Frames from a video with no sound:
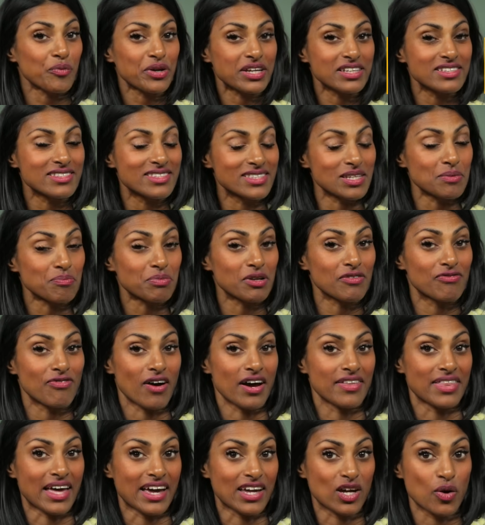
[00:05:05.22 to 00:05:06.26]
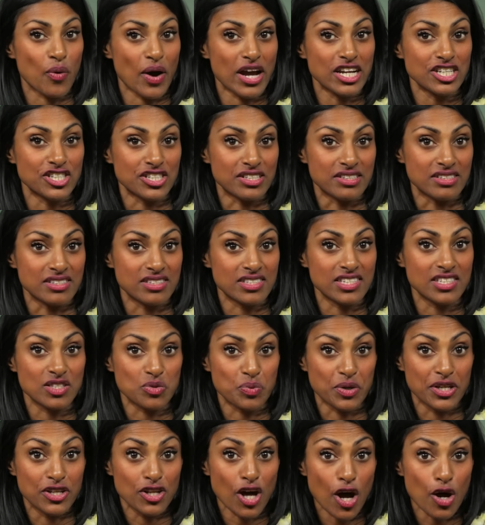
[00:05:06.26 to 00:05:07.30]
And we can simplify that equation
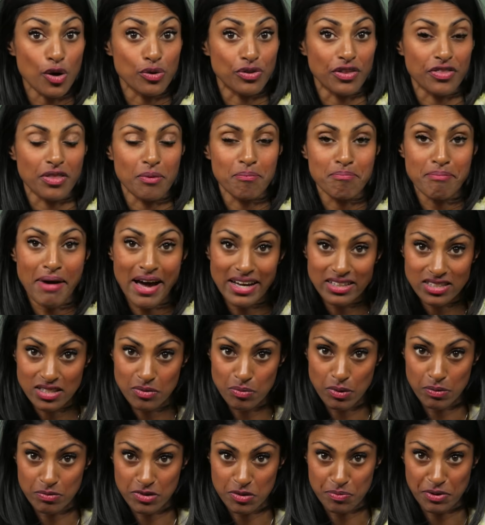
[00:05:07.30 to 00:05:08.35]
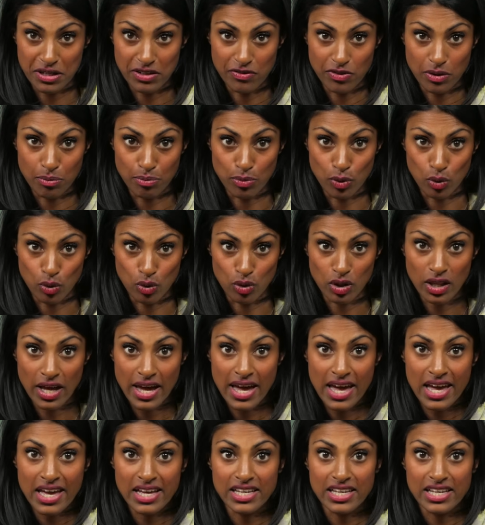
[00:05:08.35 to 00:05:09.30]
since we know that the maximum speed of the ball